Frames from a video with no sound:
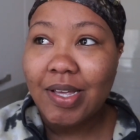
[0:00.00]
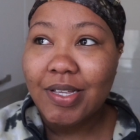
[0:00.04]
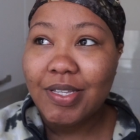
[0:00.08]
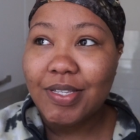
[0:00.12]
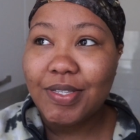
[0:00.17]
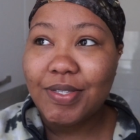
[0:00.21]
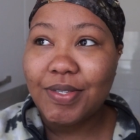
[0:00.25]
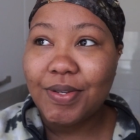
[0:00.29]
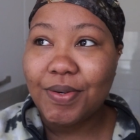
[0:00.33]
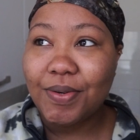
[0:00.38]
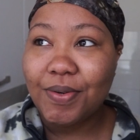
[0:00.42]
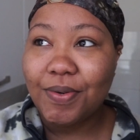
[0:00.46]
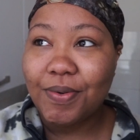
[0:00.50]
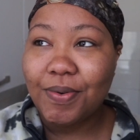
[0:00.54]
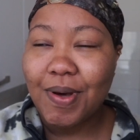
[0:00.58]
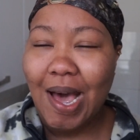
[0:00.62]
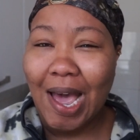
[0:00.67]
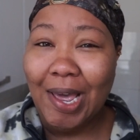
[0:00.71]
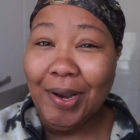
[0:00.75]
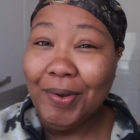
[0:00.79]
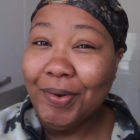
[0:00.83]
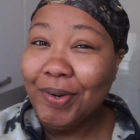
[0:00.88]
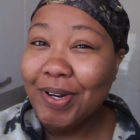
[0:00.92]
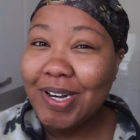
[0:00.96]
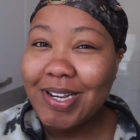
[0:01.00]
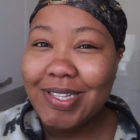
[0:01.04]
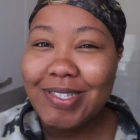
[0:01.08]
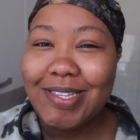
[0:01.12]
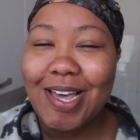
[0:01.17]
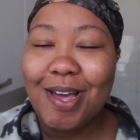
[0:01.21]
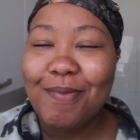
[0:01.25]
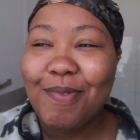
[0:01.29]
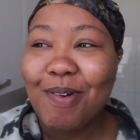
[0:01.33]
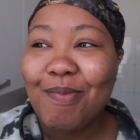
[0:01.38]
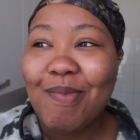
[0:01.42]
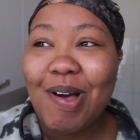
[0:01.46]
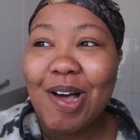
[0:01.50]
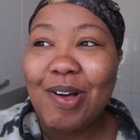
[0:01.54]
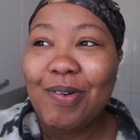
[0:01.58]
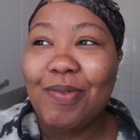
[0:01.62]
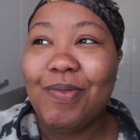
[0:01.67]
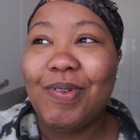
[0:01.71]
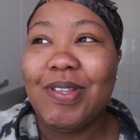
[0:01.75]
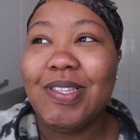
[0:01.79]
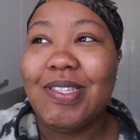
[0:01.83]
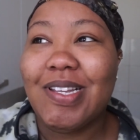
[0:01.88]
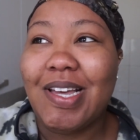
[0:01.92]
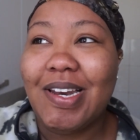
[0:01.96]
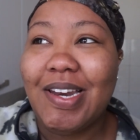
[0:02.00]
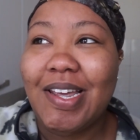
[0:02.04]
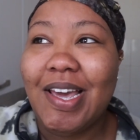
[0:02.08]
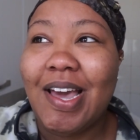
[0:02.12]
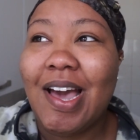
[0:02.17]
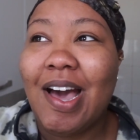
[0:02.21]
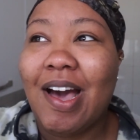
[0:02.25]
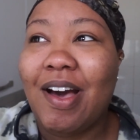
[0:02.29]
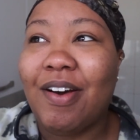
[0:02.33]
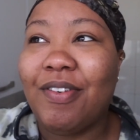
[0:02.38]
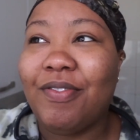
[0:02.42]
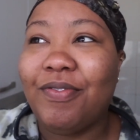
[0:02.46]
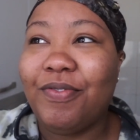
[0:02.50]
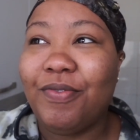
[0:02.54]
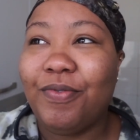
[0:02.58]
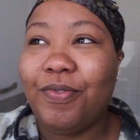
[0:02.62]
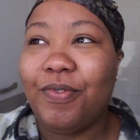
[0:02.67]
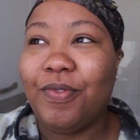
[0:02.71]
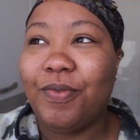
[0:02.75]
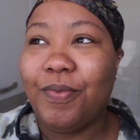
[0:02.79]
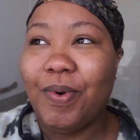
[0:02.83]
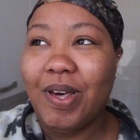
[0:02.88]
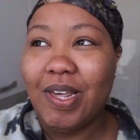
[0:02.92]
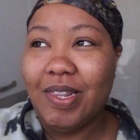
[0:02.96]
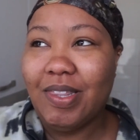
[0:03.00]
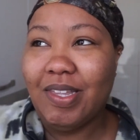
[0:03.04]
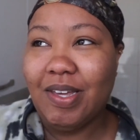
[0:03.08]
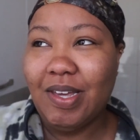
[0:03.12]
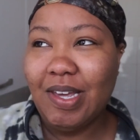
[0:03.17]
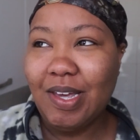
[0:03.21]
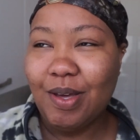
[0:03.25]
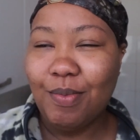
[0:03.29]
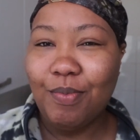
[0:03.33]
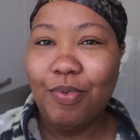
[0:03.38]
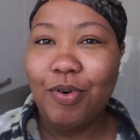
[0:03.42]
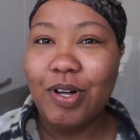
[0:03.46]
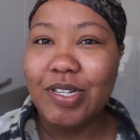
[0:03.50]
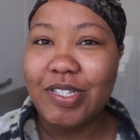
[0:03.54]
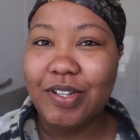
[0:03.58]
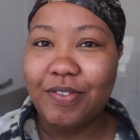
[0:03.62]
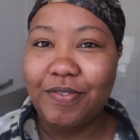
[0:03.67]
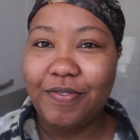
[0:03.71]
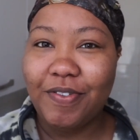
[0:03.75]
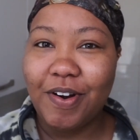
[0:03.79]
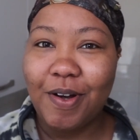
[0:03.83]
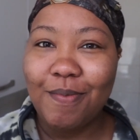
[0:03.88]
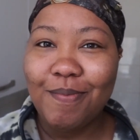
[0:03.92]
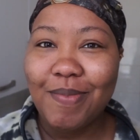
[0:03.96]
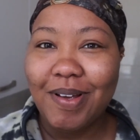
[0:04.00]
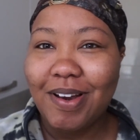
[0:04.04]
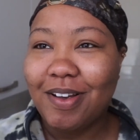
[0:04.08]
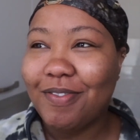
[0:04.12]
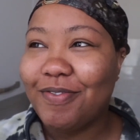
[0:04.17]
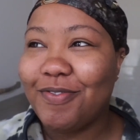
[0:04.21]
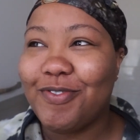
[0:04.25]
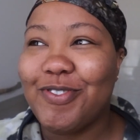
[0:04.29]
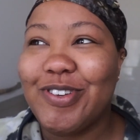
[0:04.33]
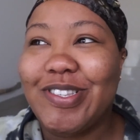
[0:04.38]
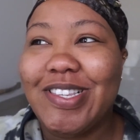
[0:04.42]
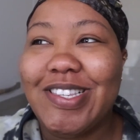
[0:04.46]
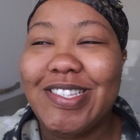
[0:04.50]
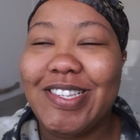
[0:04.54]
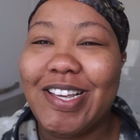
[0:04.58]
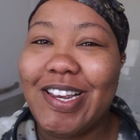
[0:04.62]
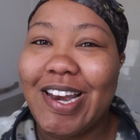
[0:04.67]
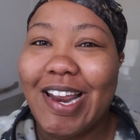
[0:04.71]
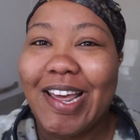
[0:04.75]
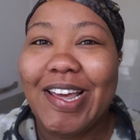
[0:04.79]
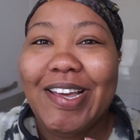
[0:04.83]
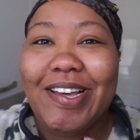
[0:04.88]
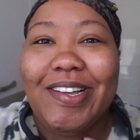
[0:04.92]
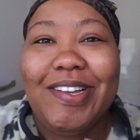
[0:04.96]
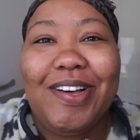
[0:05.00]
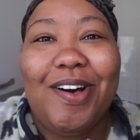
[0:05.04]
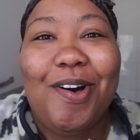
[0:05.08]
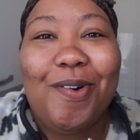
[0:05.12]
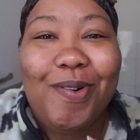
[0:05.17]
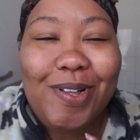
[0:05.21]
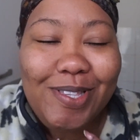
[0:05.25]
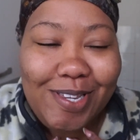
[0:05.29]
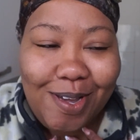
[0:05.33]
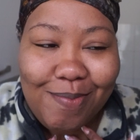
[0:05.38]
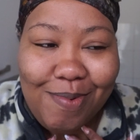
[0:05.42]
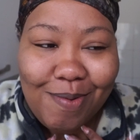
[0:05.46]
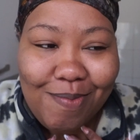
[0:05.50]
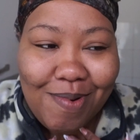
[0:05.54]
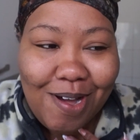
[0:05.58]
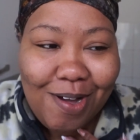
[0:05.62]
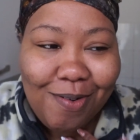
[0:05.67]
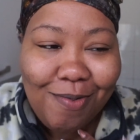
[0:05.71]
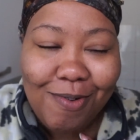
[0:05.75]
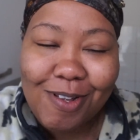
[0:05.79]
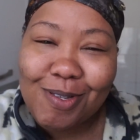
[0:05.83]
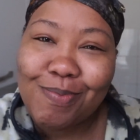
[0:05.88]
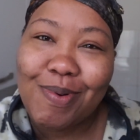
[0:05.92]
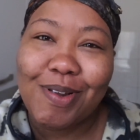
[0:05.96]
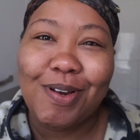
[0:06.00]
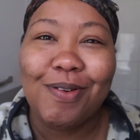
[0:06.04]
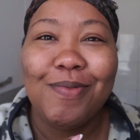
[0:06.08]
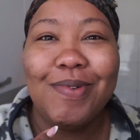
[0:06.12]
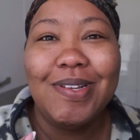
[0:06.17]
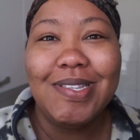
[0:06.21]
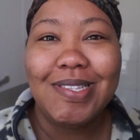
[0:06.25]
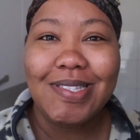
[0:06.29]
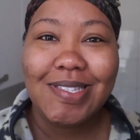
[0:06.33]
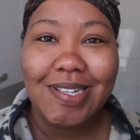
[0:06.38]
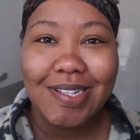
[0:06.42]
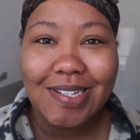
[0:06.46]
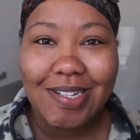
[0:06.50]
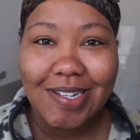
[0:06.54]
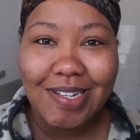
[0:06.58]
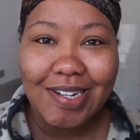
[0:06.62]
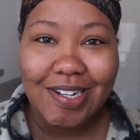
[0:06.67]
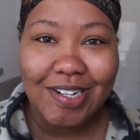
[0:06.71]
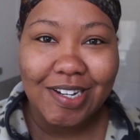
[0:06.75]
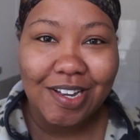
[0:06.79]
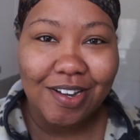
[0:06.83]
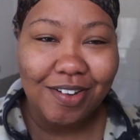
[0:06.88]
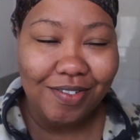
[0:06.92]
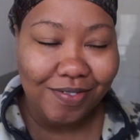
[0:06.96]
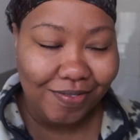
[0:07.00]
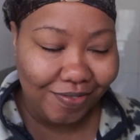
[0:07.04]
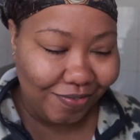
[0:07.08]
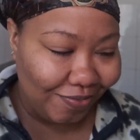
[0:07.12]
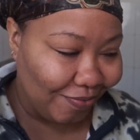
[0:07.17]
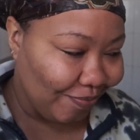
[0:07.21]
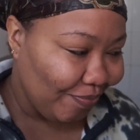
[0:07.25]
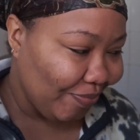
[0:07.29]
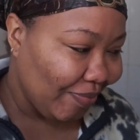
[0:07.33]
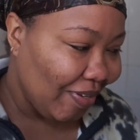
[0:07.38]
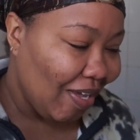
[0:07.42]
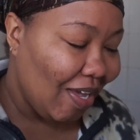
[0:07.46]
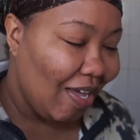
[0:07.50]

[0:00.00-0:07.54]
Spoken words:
So I don't know the type of mangoes that they have, where they imported from, but of course it's not like our type of mangoes, but it was still good enough.